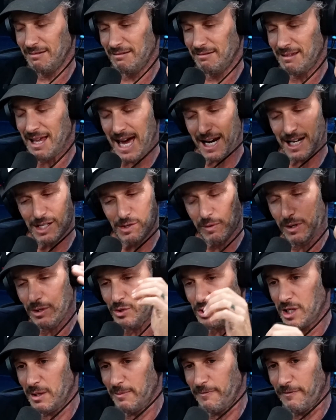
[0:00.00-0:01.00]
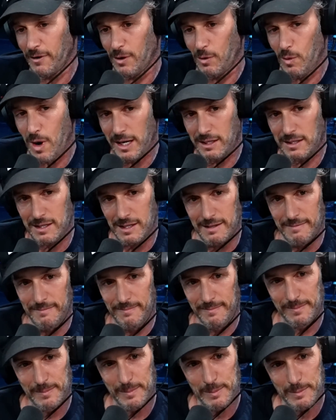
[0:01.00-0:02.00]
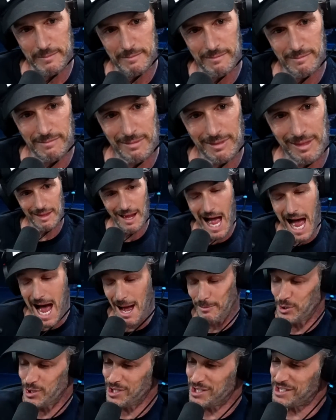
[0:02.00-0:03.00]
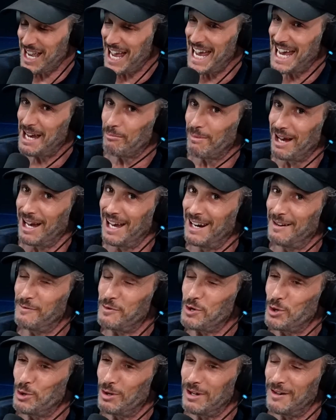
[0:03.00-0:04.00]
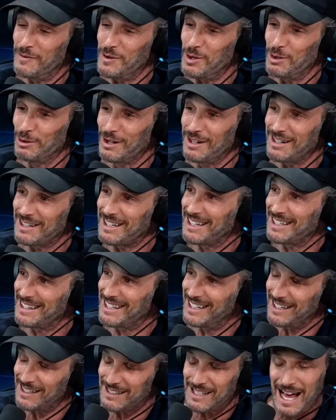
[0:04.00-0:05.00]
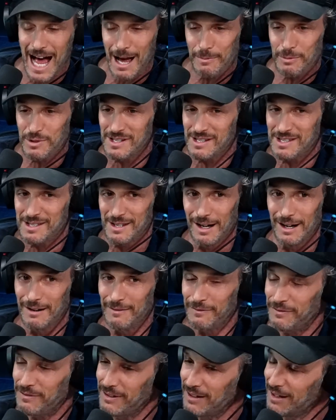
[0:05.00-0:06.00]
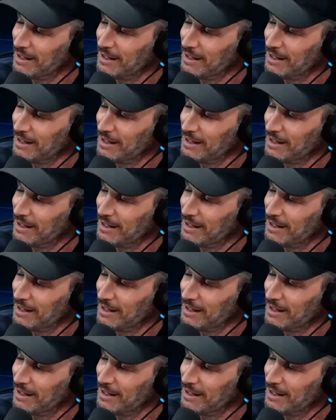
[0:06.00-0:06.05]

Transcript: that is real cheap for a white kid. I'm just saying, man, if you look at the adoption stuff,